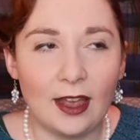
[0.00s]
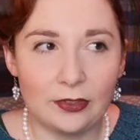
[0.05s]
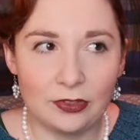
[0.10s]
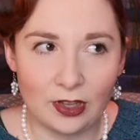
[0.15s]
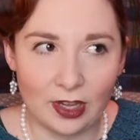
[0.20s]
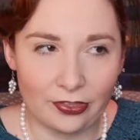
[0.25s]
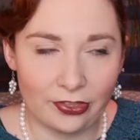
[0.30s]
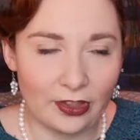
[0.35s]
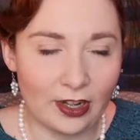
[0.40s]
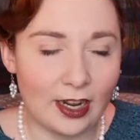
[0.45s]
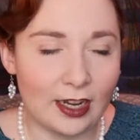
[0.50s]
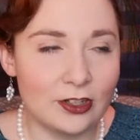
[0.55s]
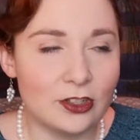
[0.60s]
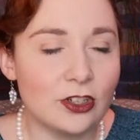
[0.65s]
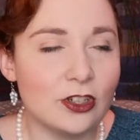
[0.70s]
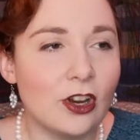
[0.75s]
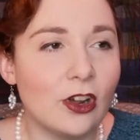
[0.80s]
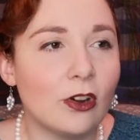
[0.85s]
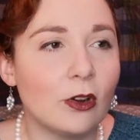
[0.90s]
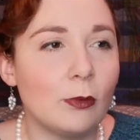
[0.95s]
not that I
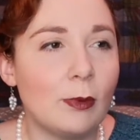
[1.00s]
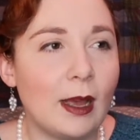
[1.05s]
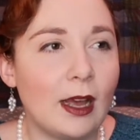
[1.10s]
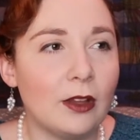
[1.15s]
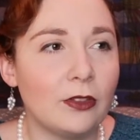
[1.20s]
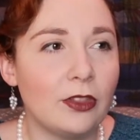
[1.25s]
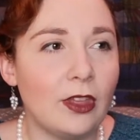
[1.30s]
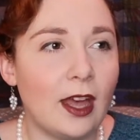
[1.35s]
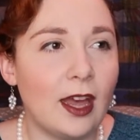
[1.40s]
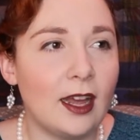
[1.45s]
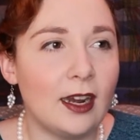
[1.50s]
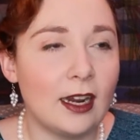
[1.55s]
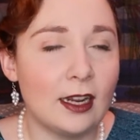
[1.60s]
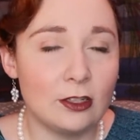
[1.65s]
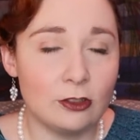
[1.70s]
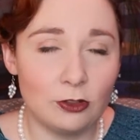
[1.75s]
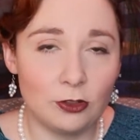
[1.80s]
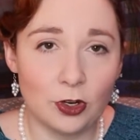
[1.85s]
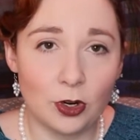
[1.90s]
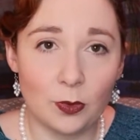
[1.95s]
should know about that,
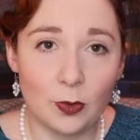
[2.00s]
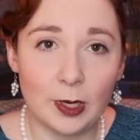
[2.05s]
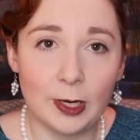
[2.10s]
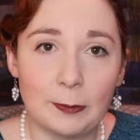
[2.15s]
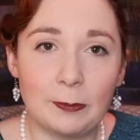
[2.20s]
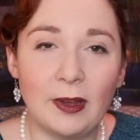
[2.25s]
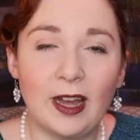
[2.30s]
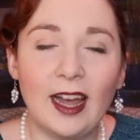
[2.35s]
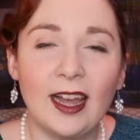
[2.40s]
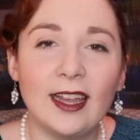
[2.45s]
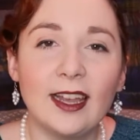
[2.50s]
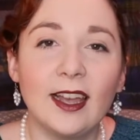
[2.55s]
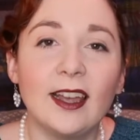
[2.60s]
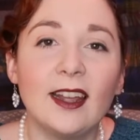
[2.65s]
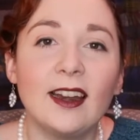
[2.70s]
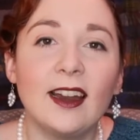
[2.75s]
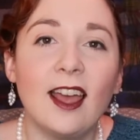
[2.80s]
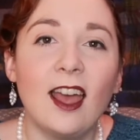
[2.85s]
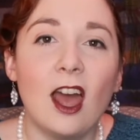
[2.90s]
and you don't buy it,